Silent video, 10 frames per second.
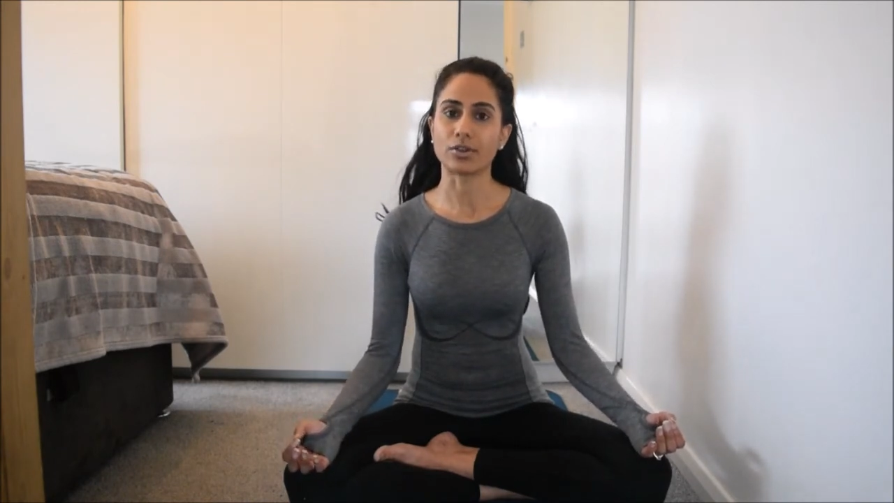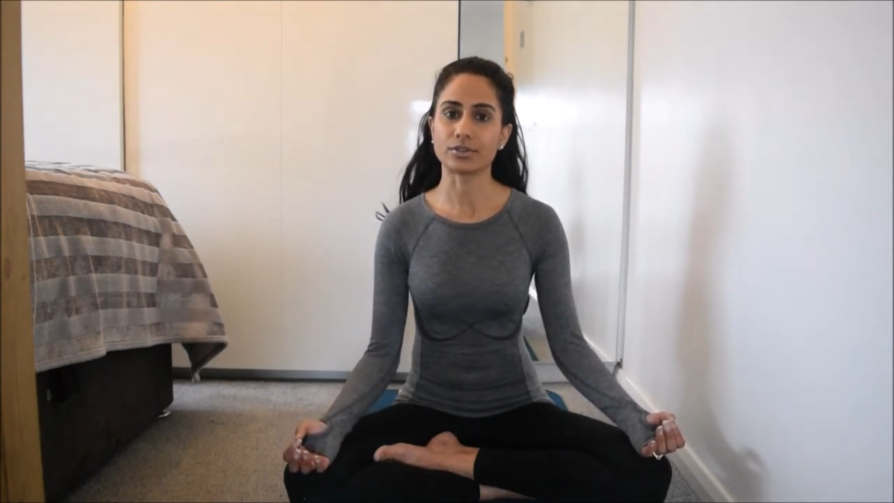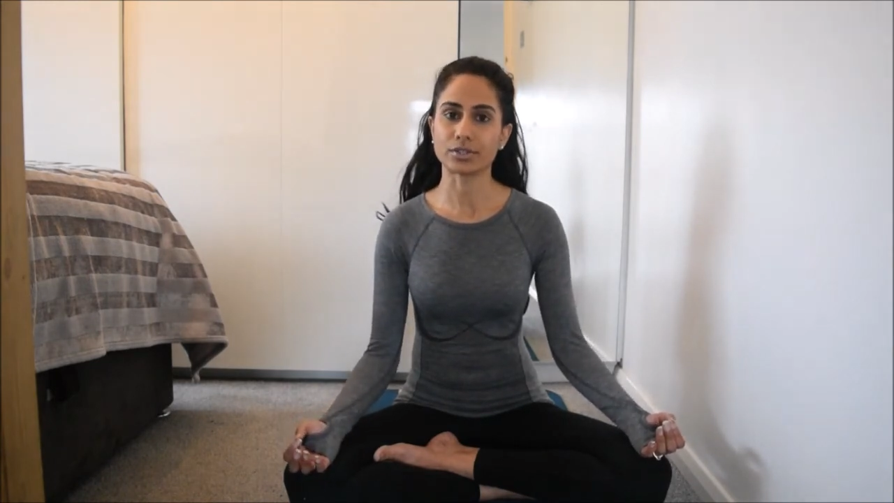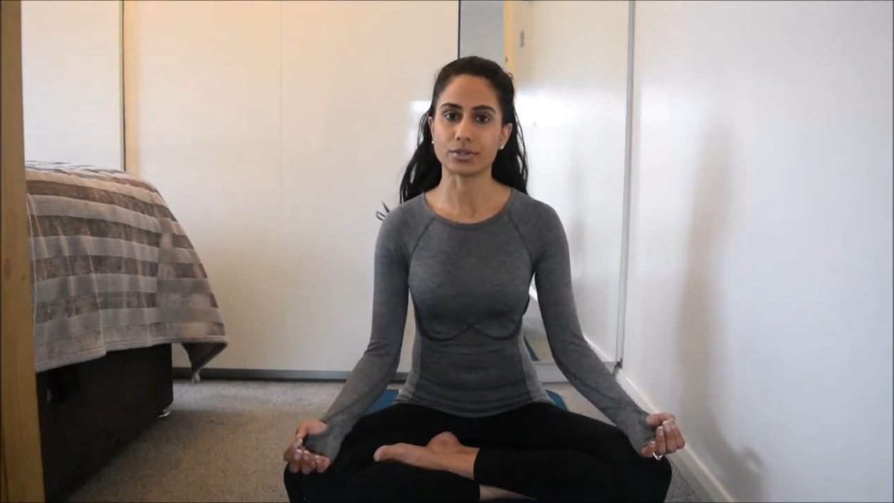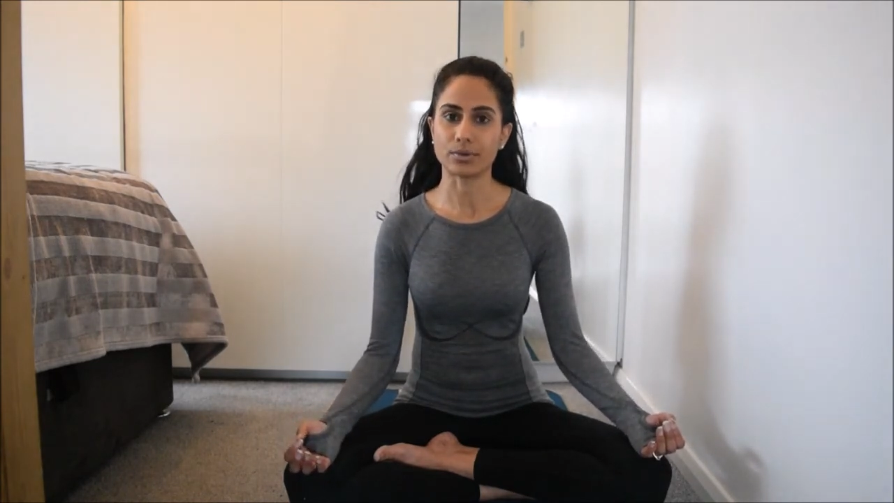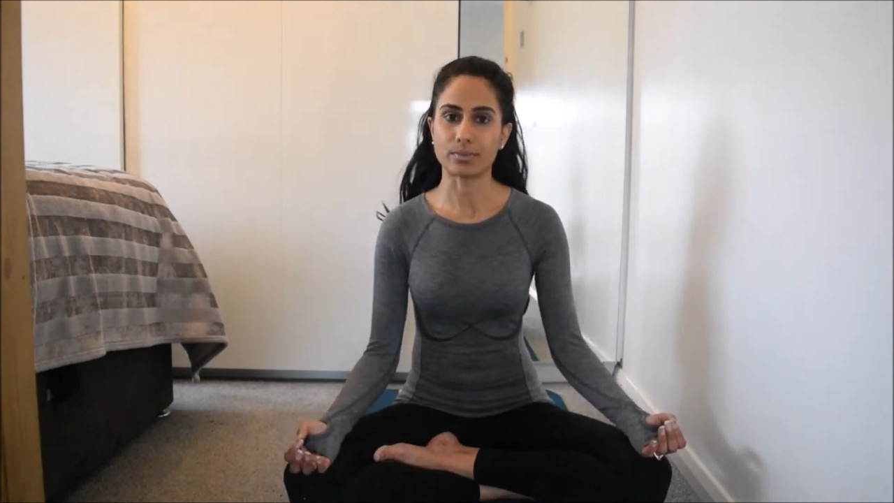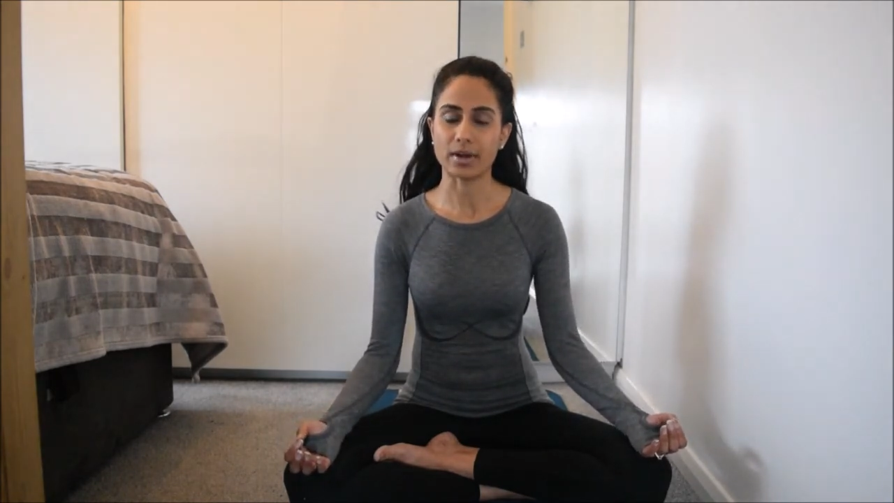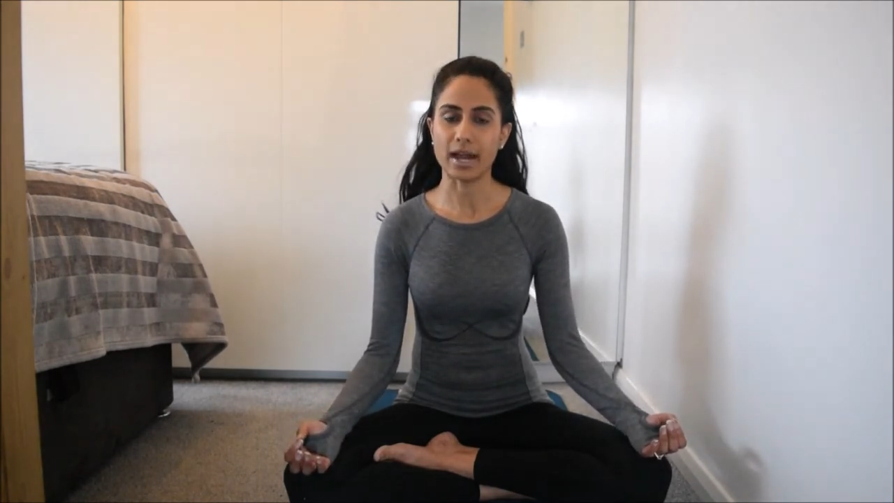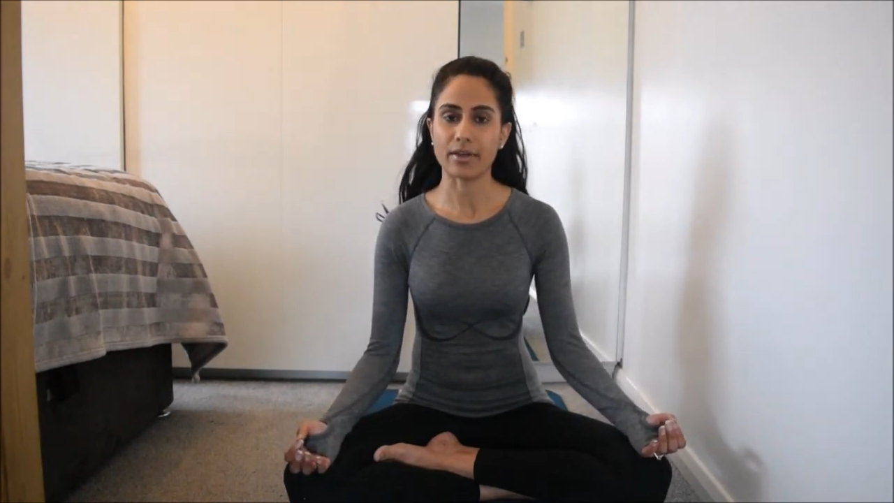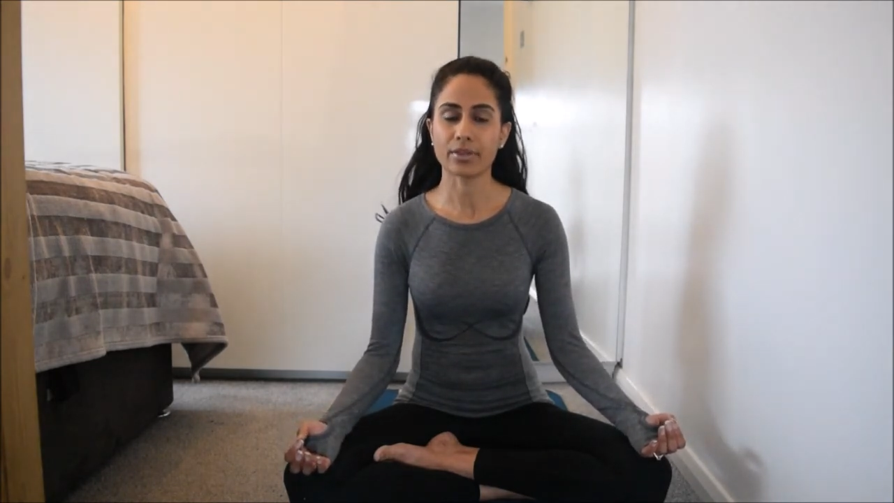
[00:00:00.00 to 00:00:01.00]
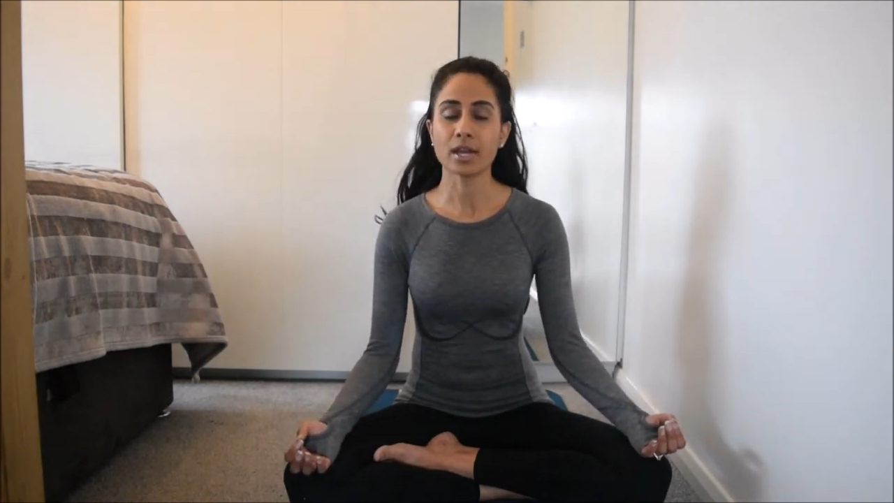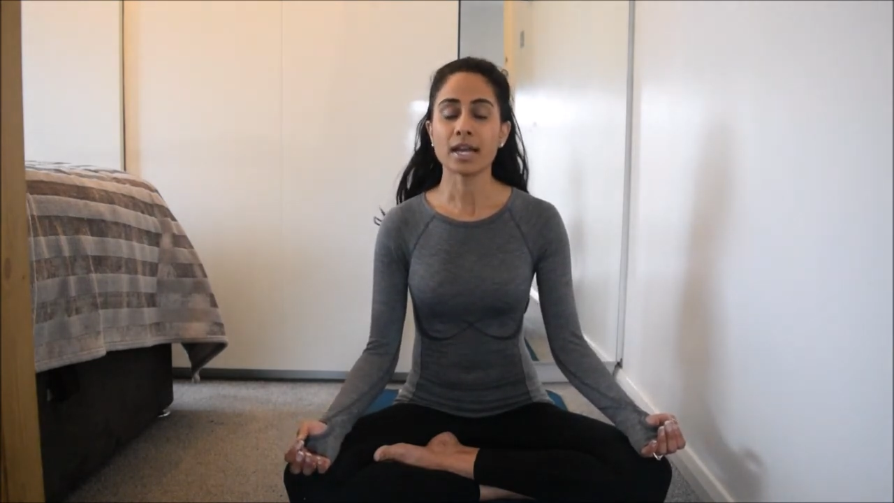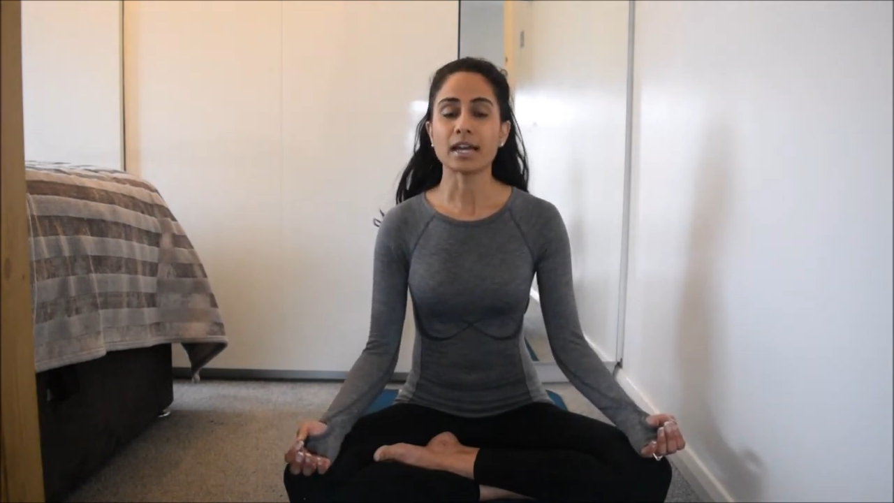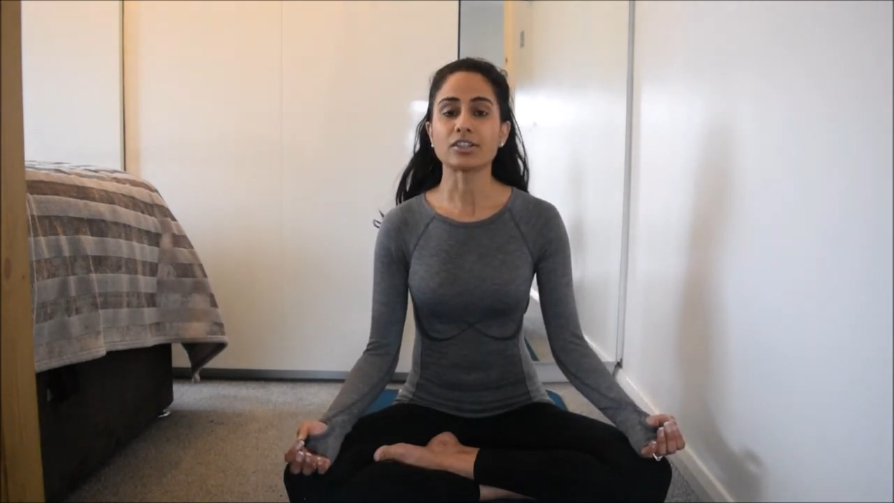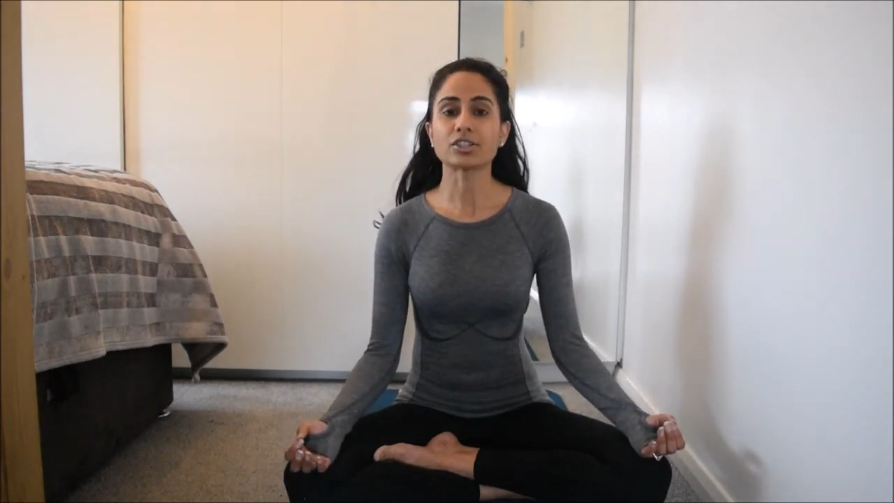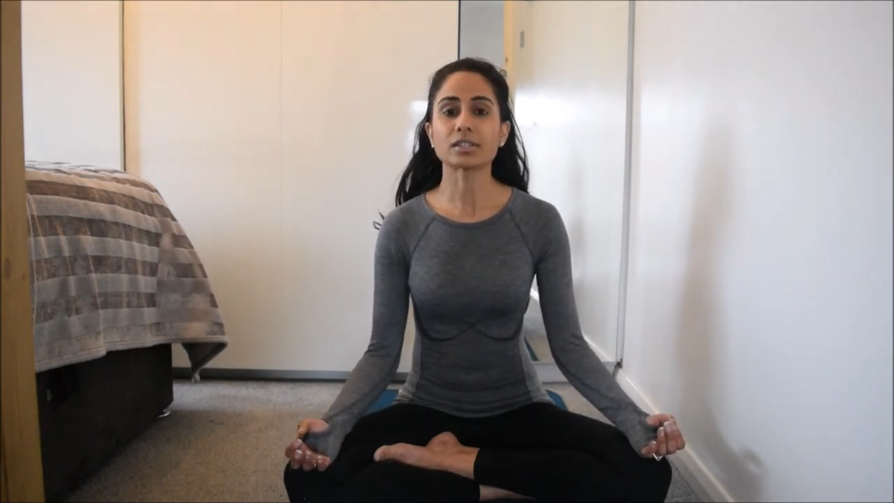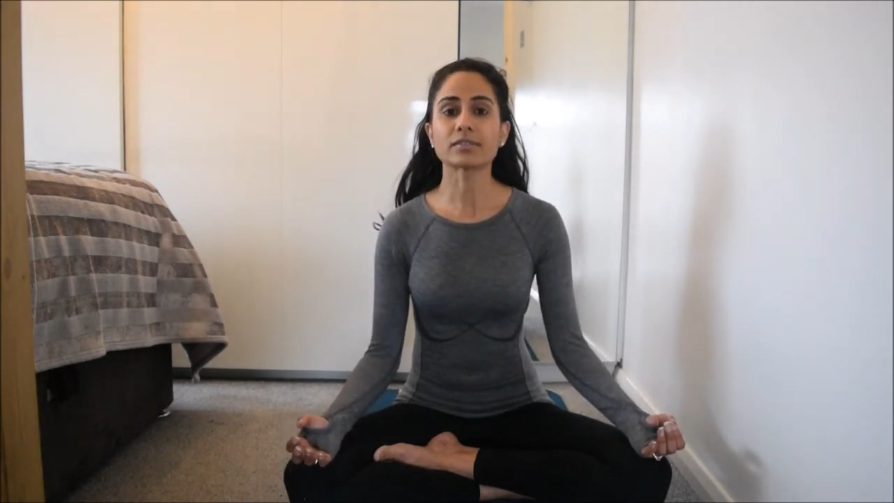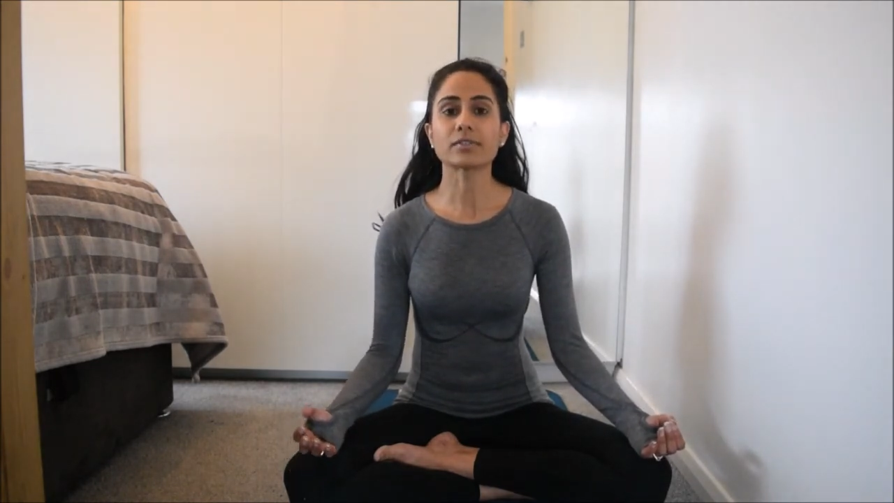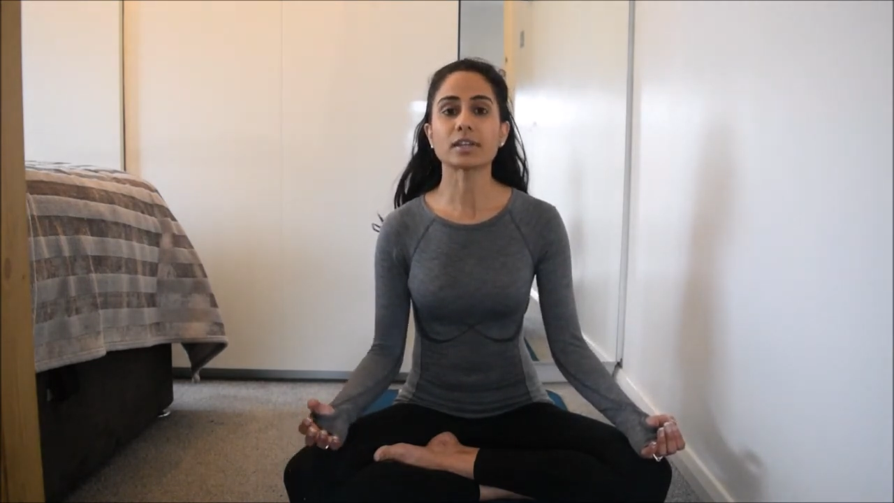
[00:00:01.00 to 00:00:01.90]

onto your breath, and just